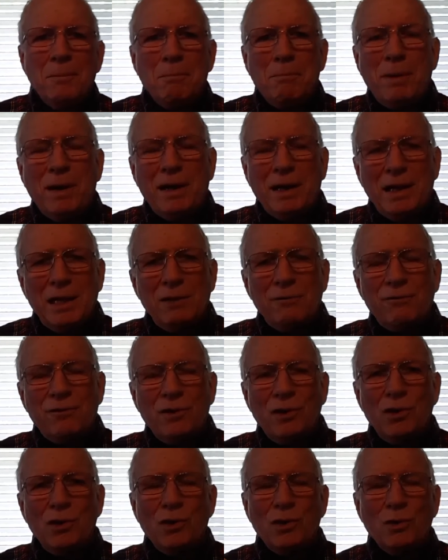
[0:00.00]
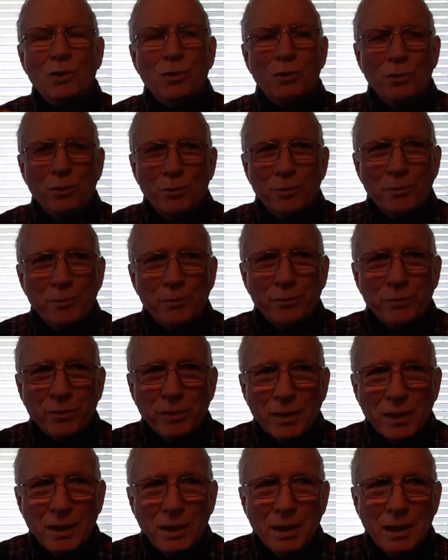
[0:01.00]
But if you
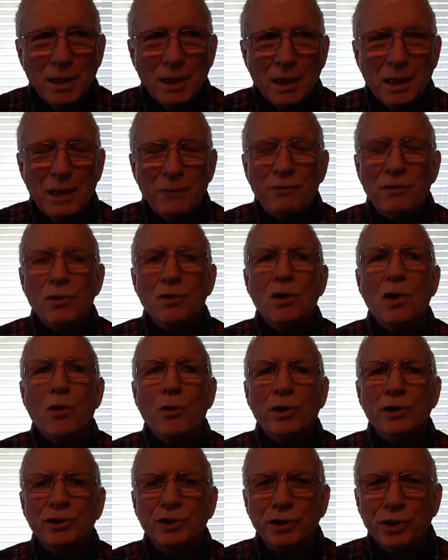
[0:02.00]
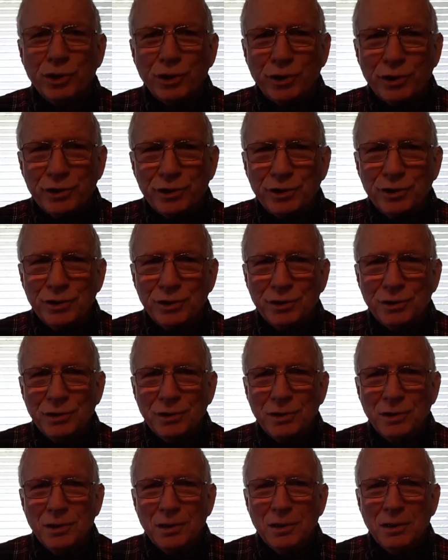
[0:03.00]
if you go to church
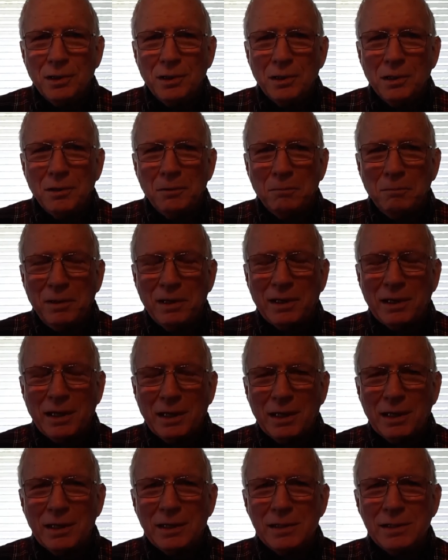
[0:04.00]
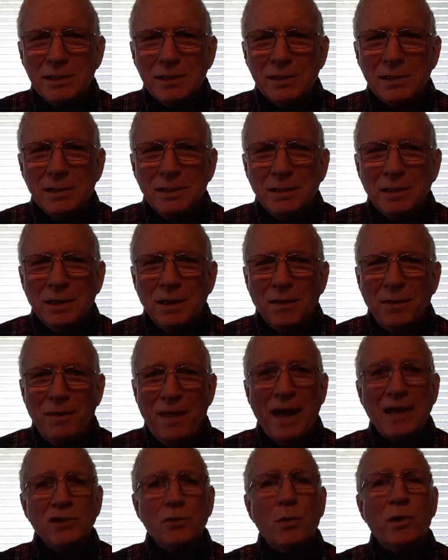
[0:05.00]
because
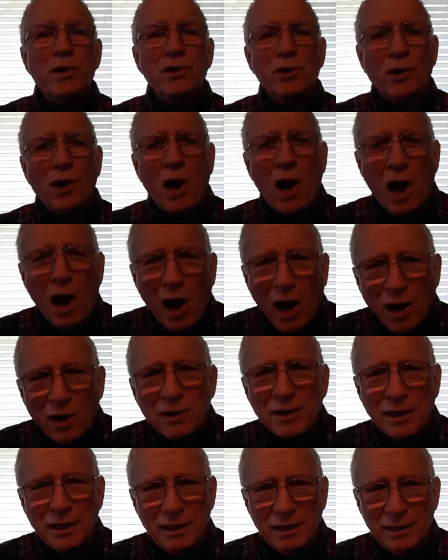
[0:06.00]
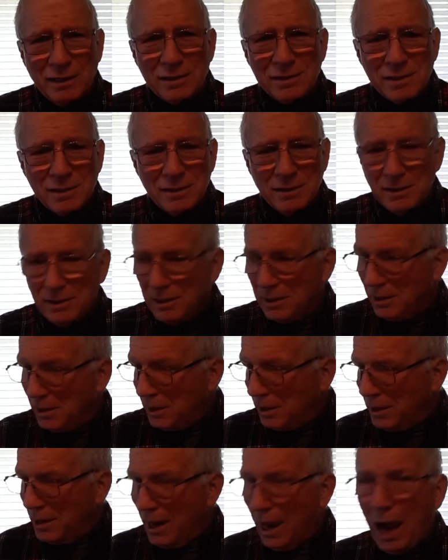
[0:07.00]
that's where your heart is,
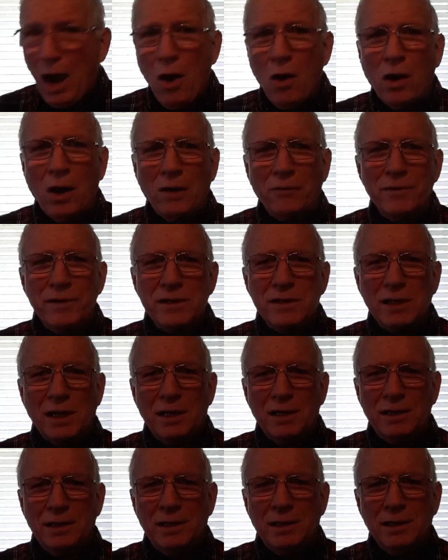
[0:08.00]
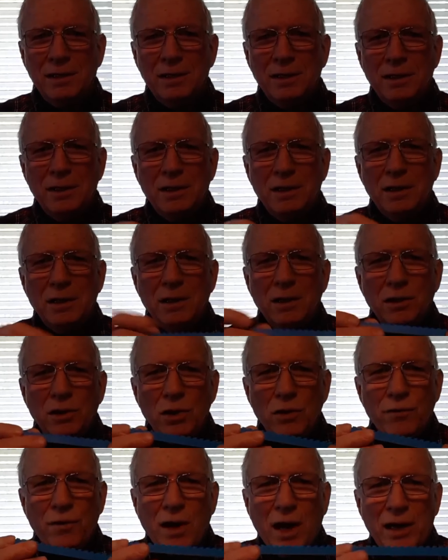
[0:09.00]
now all of a sudden
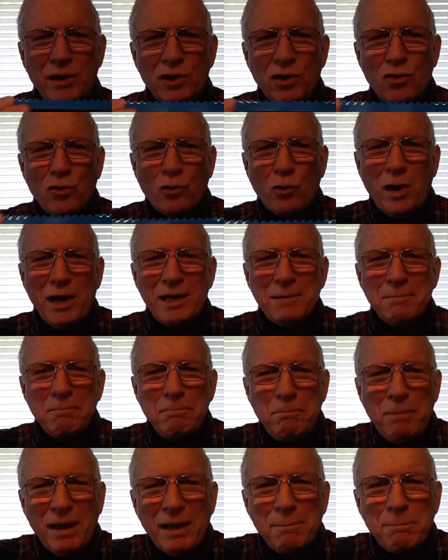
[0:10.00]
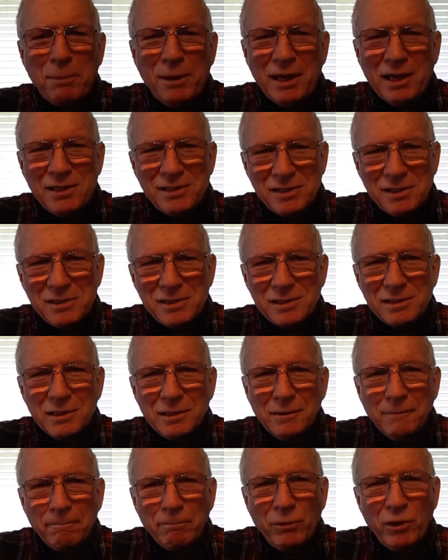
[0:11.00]
you've got great big pieces
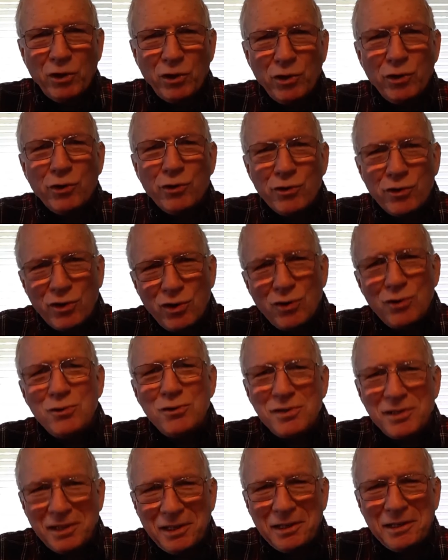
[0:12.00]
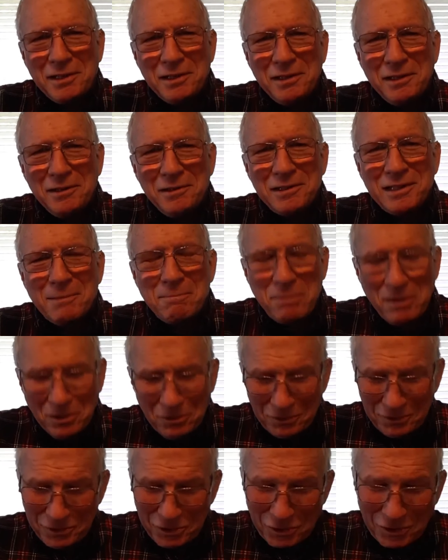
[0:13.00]
that you're using to
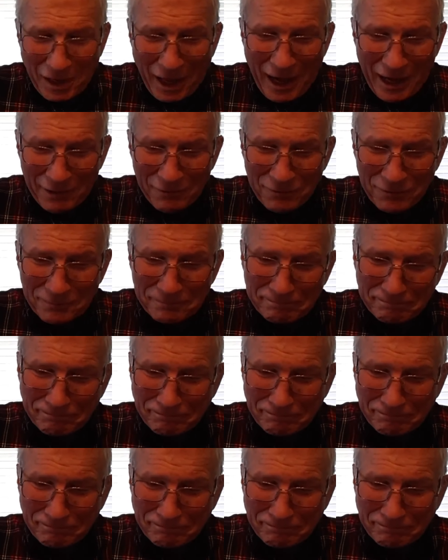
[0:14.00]
build your life.